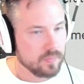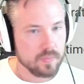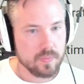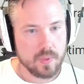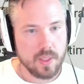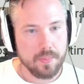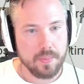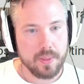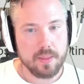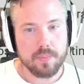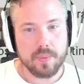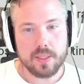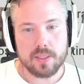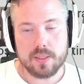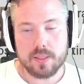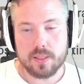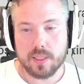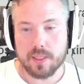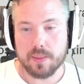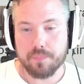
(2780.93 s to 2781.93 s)
I mean,
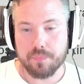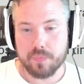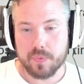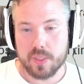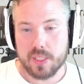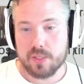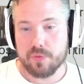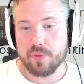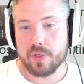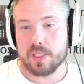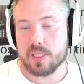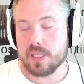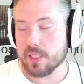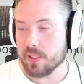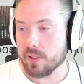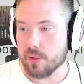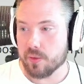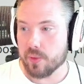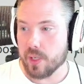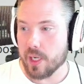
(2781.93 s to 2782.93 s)
but this thing
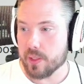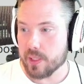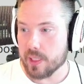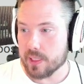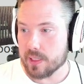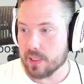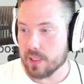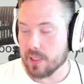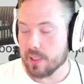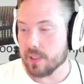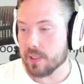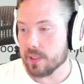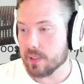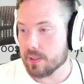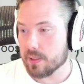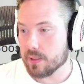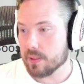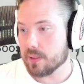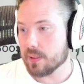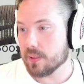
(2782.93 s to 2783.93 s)
sitting around at like
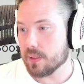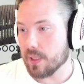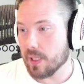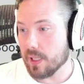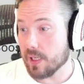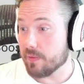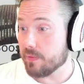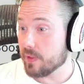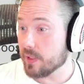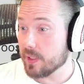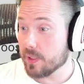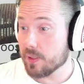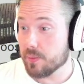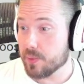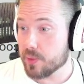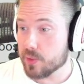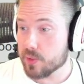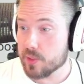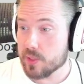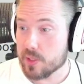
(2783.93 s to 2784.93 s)
11
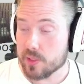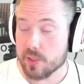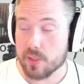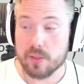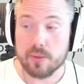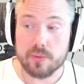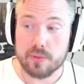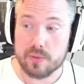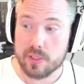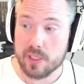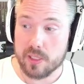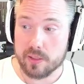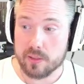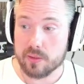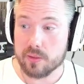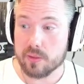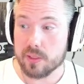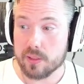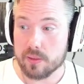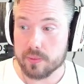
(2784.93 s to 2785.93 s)
kilometers is gonna suck
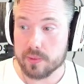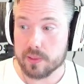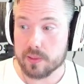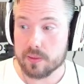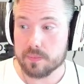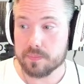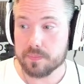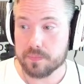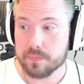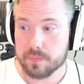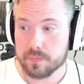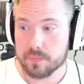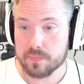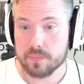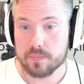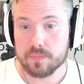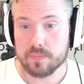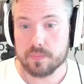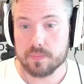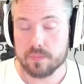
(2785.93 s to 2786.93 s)
to deal with.
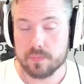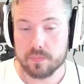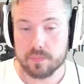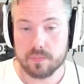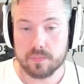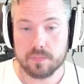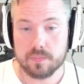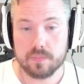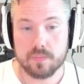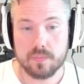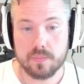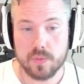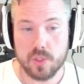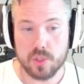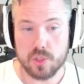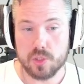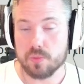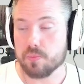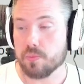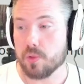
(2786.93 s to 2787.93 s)

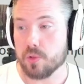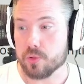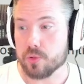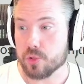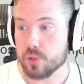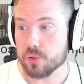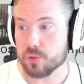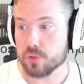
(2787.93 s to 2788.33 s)
Just launch.